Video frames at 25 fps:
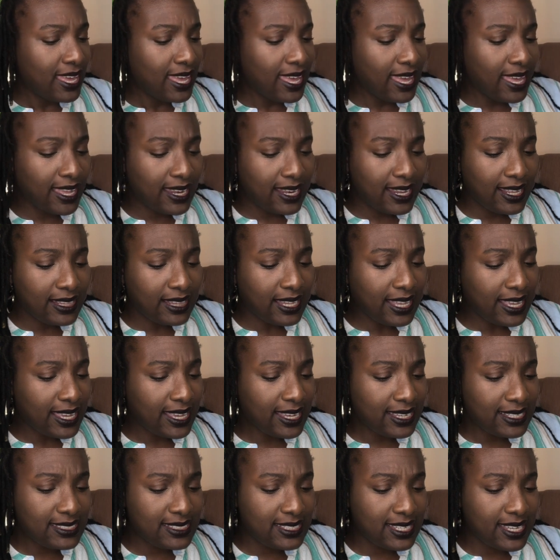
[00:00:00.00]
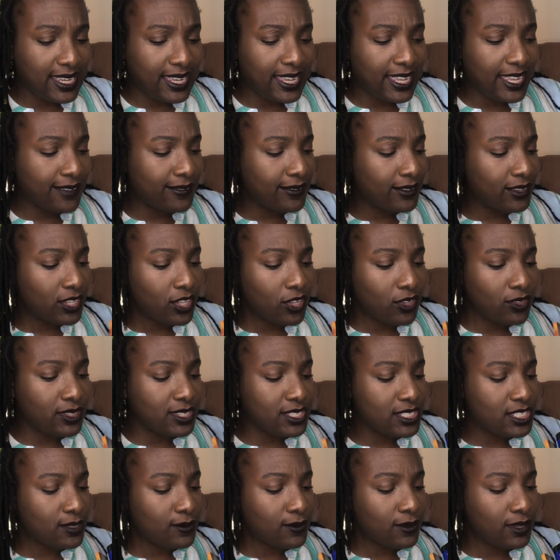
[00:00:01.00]
And I, like I say, even though
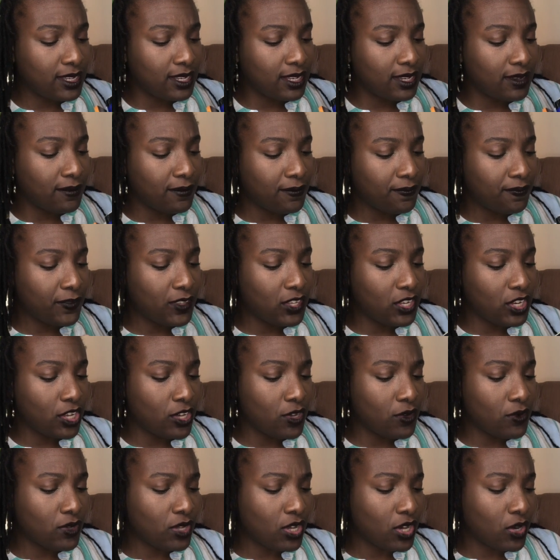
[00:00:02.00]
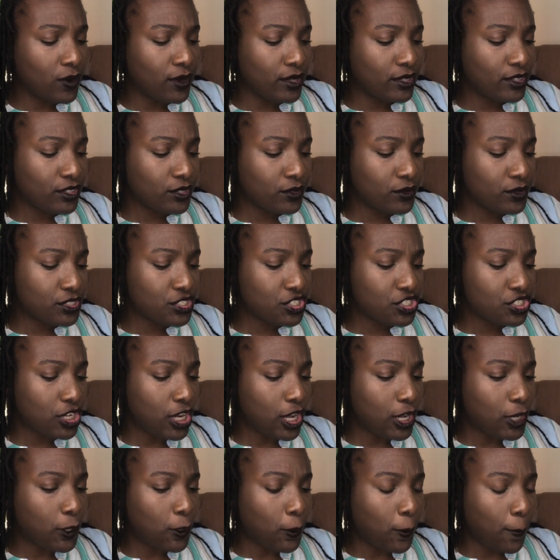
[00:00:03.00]
this one, you know, going through a
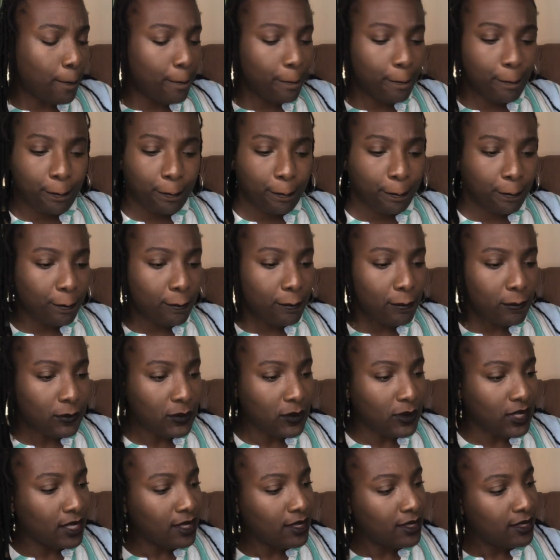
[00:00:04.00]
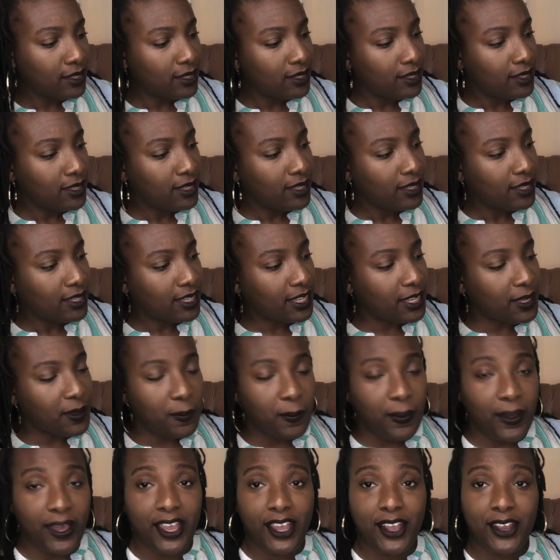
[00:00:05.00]
struggle,
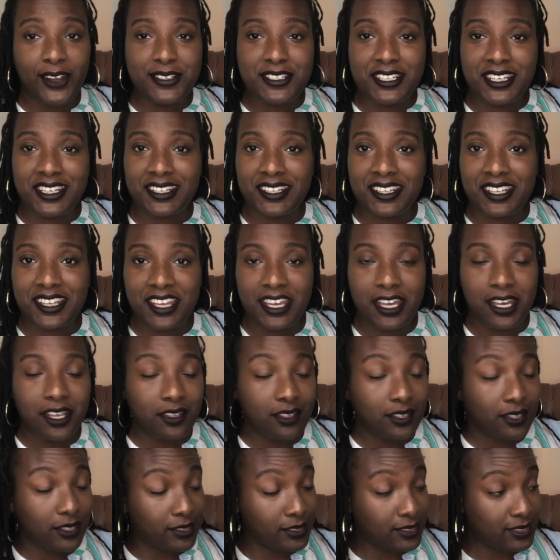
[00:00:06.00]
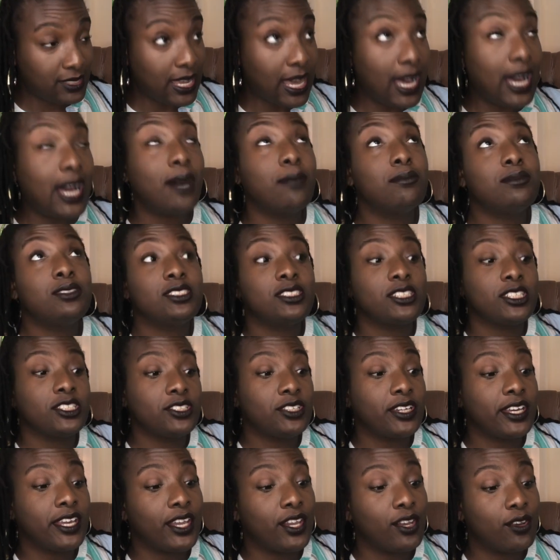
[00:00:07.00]
compared to the others, I'm
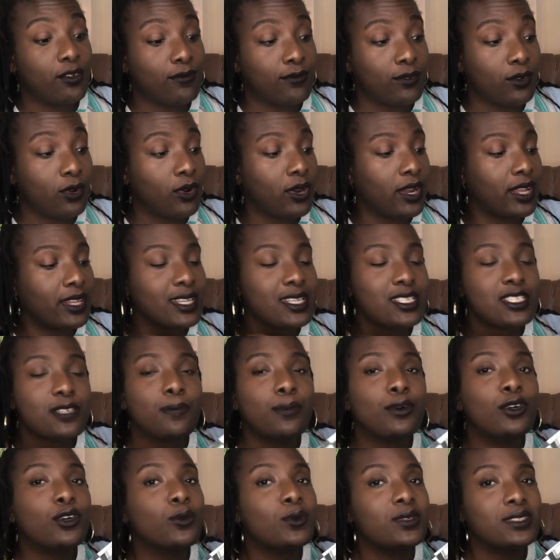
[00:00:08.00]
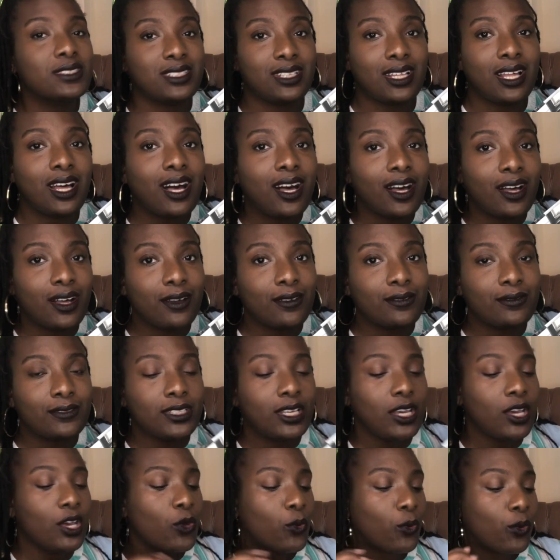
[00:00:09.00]
still here for it. This book was loved.
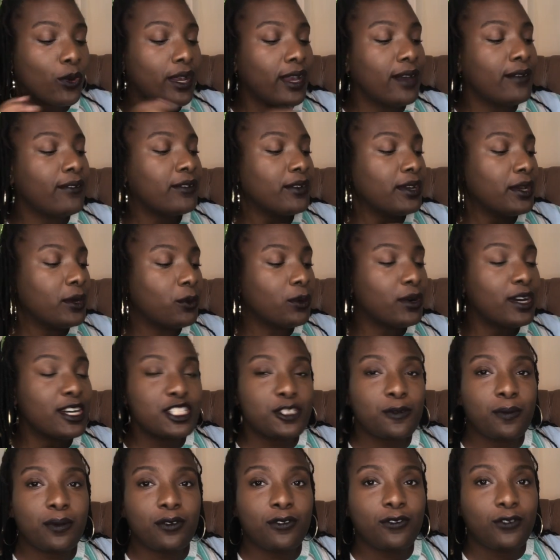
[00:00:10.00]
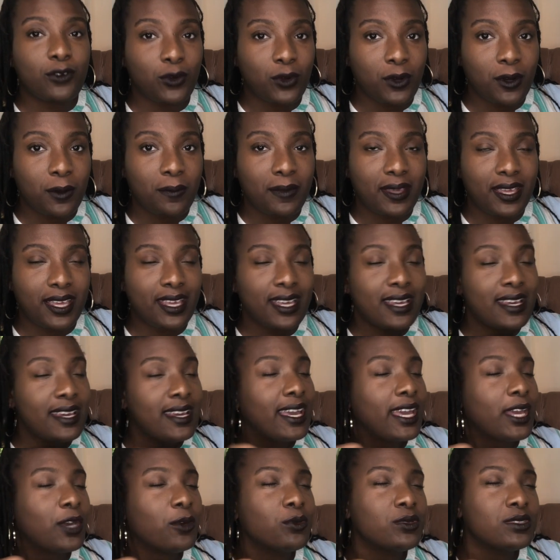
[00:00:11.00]
Wherever it was before me,
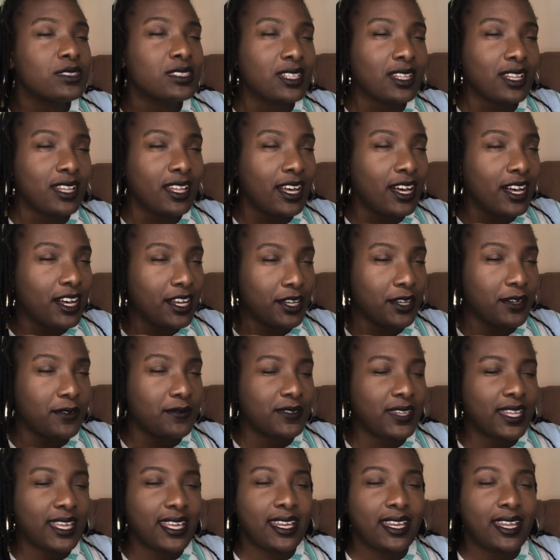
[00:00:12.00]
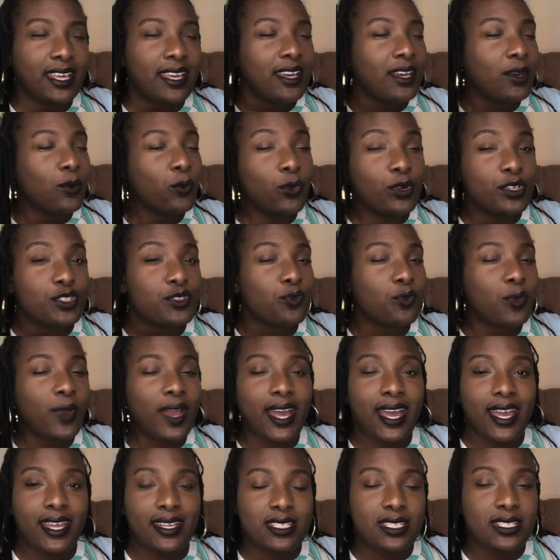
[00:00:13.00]
it was loved. It was
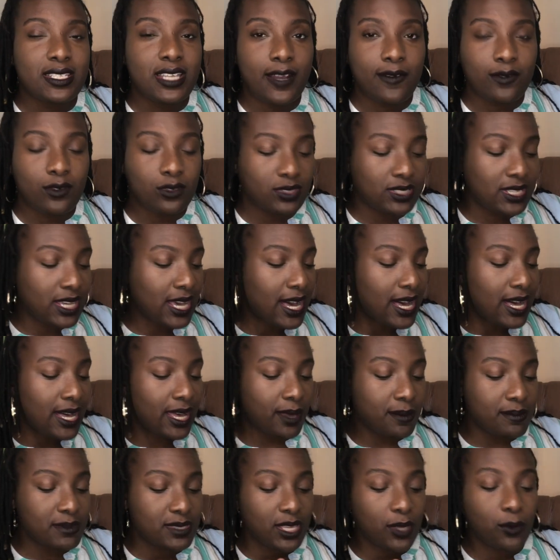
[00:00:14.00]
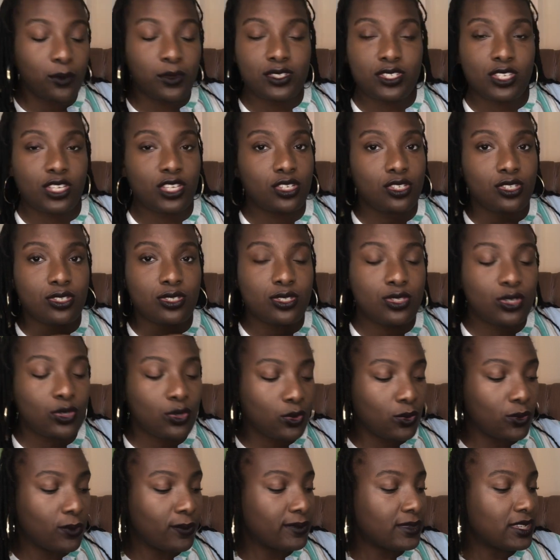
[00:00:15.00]
read several times. It was
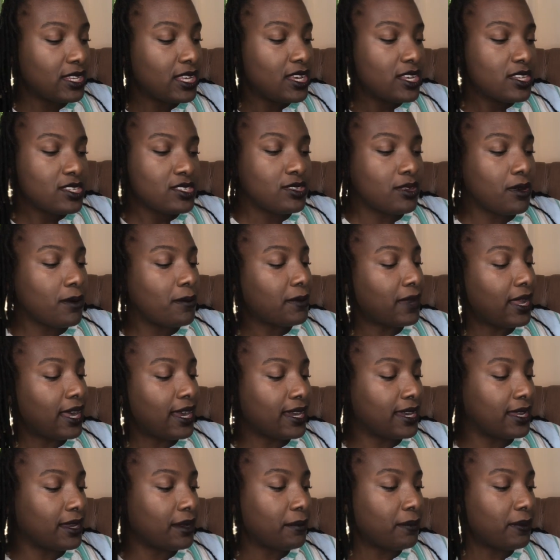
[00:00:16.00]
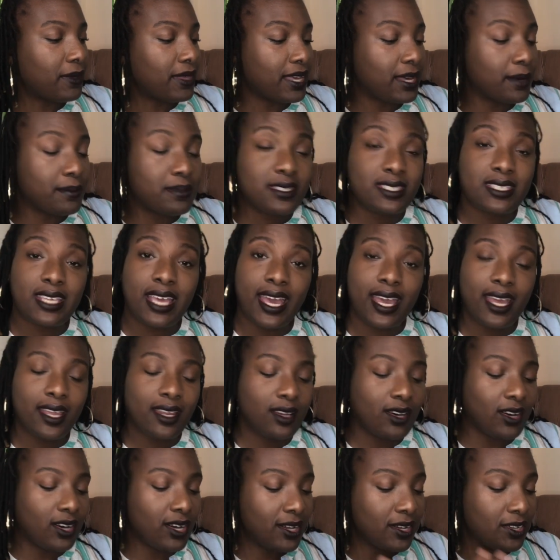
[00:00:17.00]
consumed. So I'm not going to be
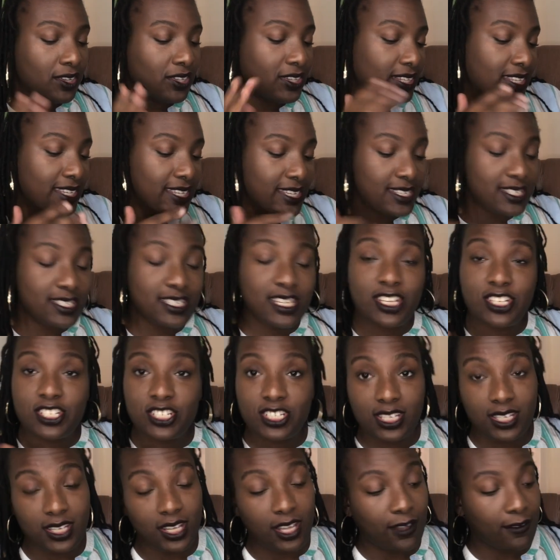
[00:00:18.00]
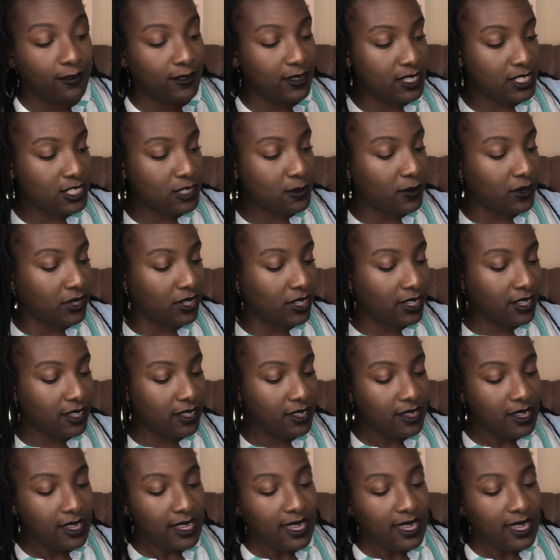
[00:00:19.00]
upset on the condition of this book.